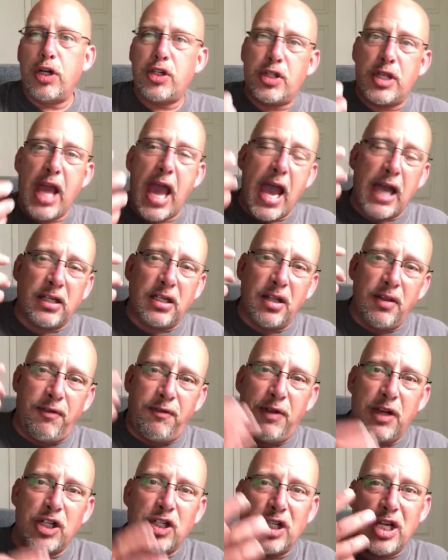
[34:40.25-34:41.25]
It's the act of the
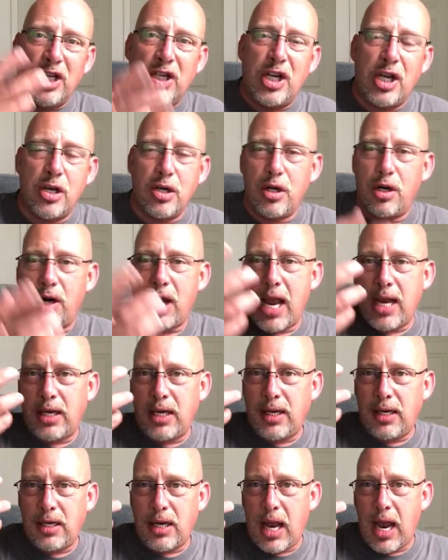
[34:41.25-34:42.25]
fish
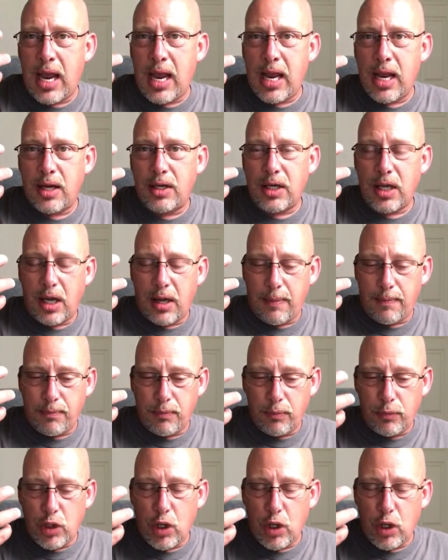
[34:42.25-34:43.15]
deteriorating and um,